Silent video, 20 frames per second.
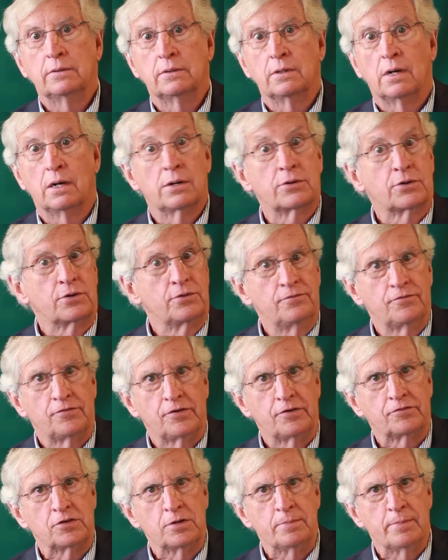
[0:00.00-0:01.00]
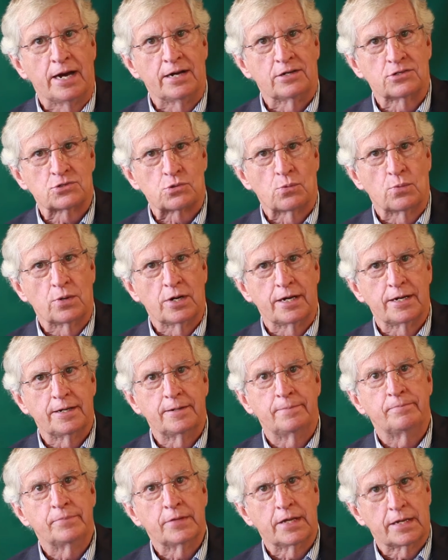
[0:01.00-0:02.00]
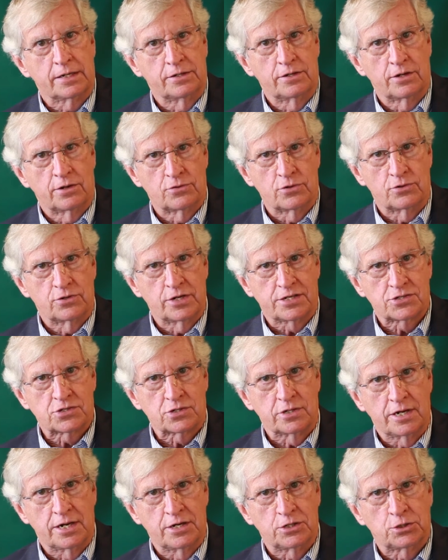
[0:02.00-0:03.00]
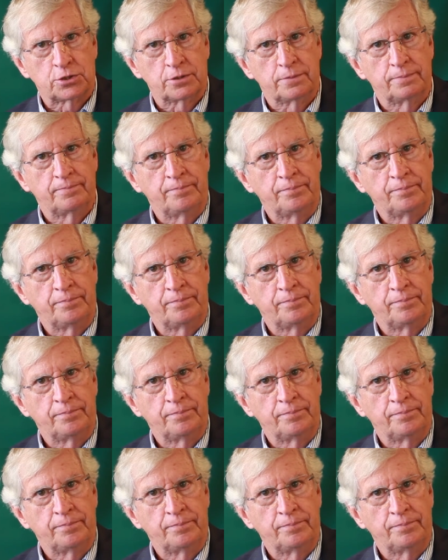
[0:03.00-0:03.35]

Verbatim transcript: 150 miles away at another destination.